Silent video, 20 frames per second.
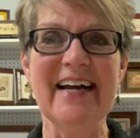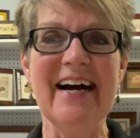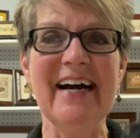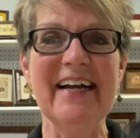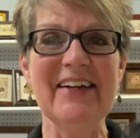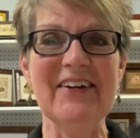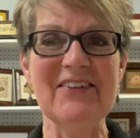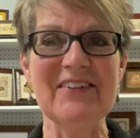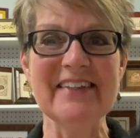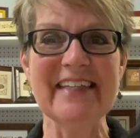I
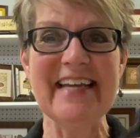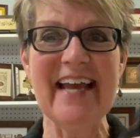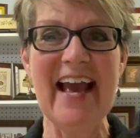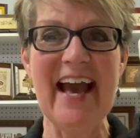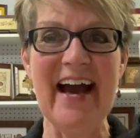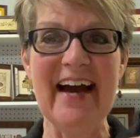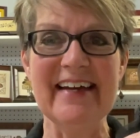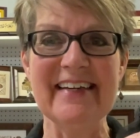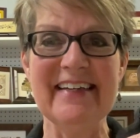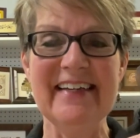only
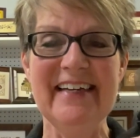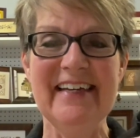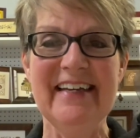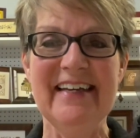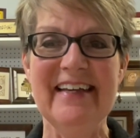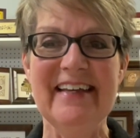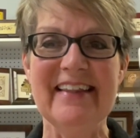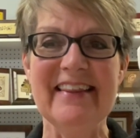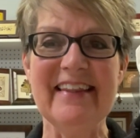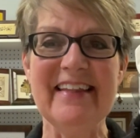had
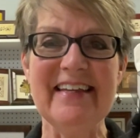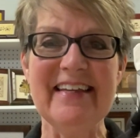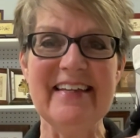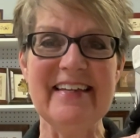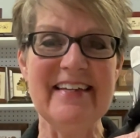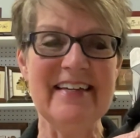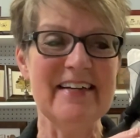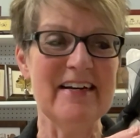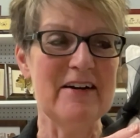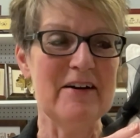
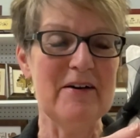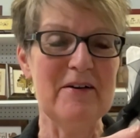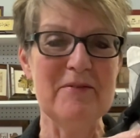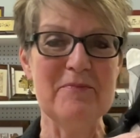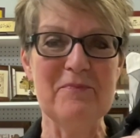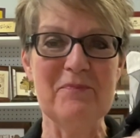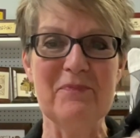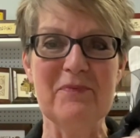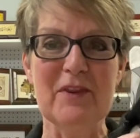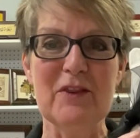the
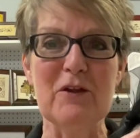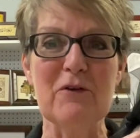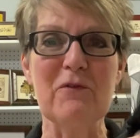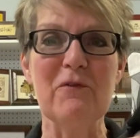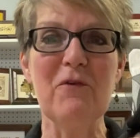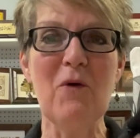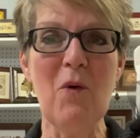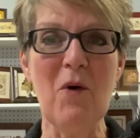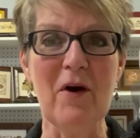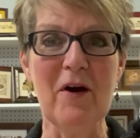
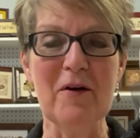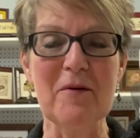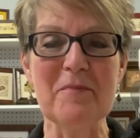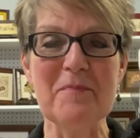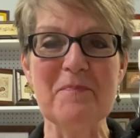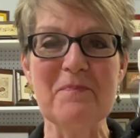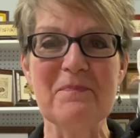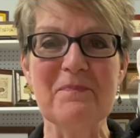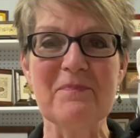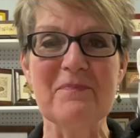
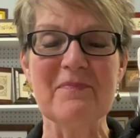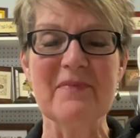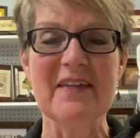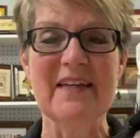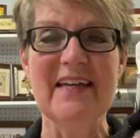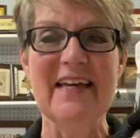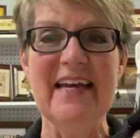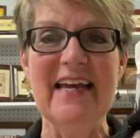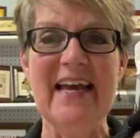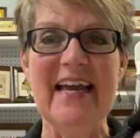form
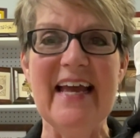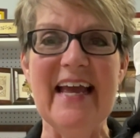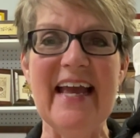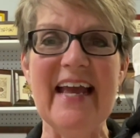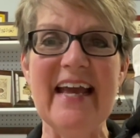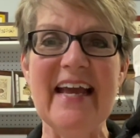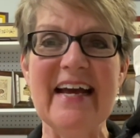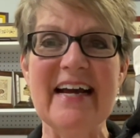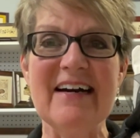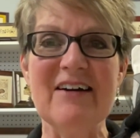
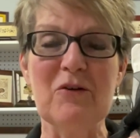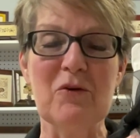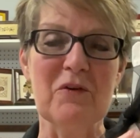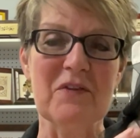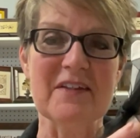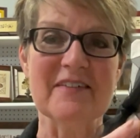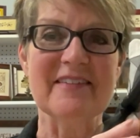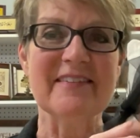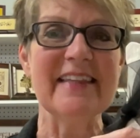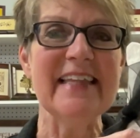or
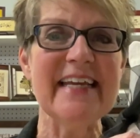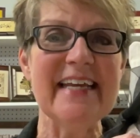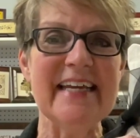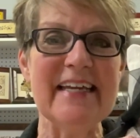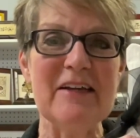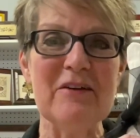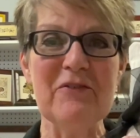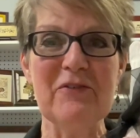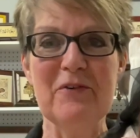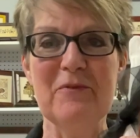the
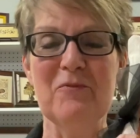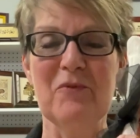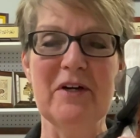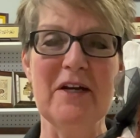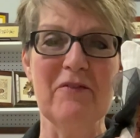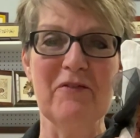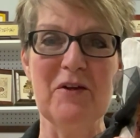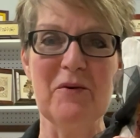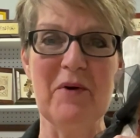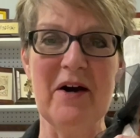sleeve,
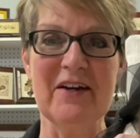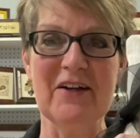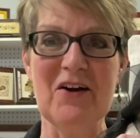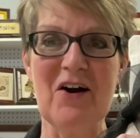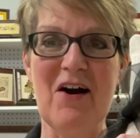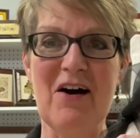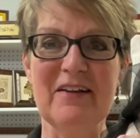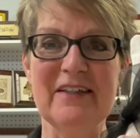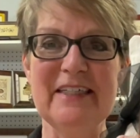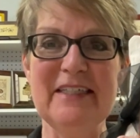whatever you want to
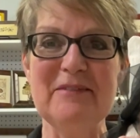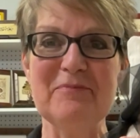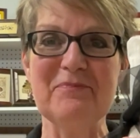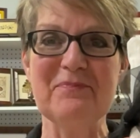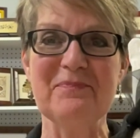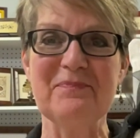call it.